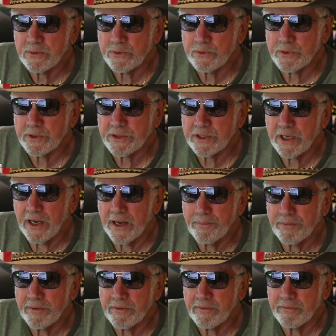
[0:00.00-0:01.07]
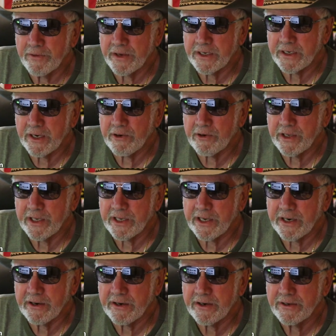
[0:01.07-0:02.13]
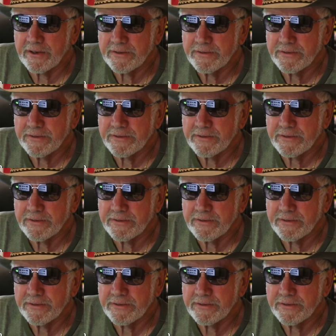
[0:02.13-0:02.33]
with top veterinary care.